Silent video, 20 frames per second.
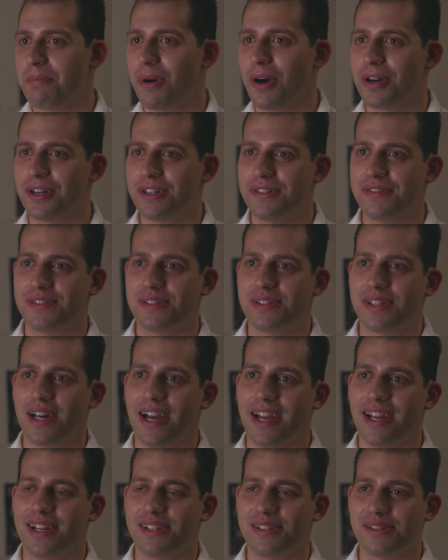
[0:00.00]
part of
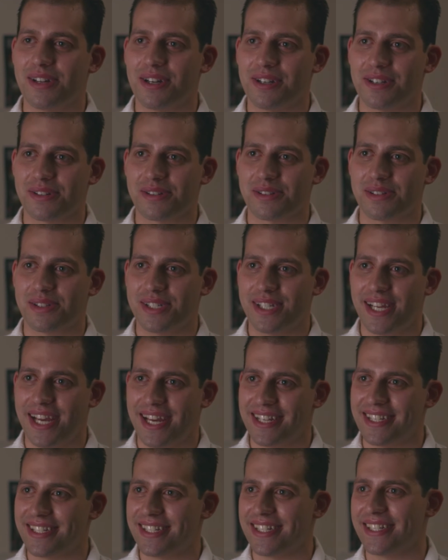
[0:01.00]
science is
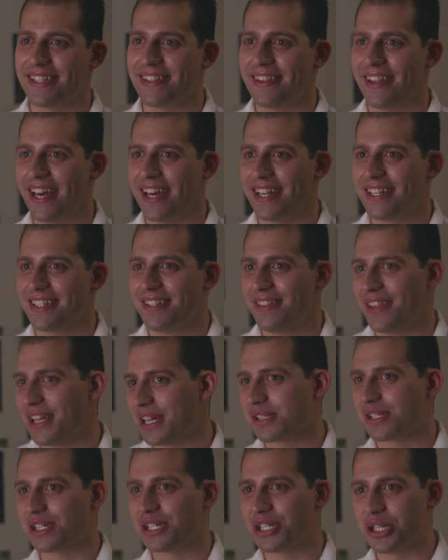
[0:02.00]
understanding that
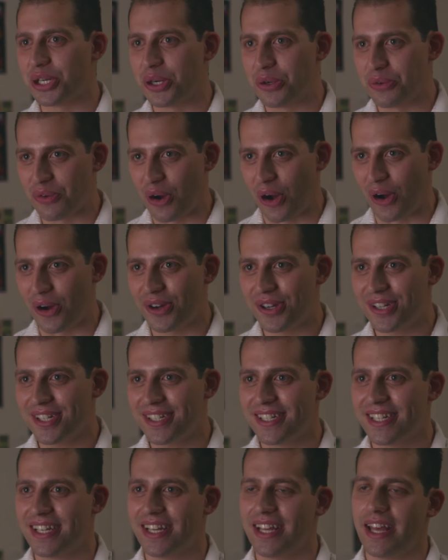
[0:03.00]
things can go wrong,
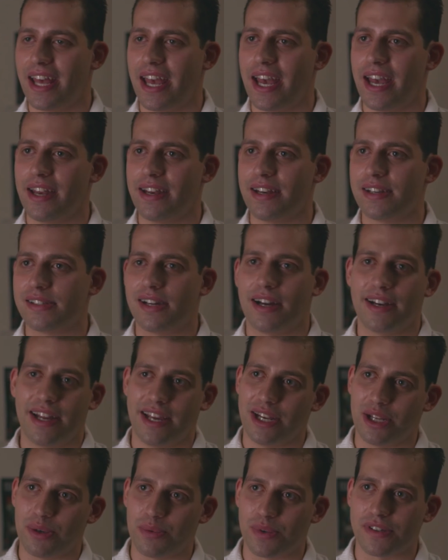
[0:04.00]
and it's not
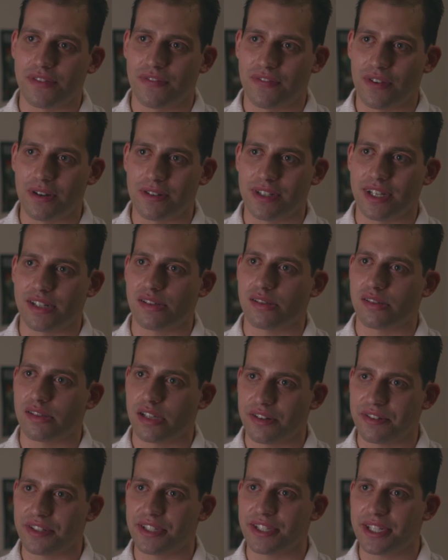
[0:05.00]
anyone's fault
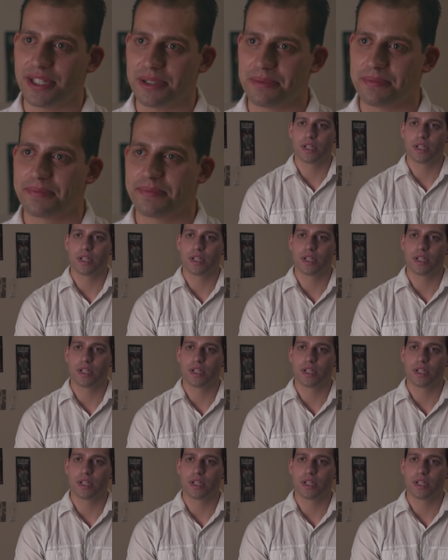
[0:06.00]
necessarily.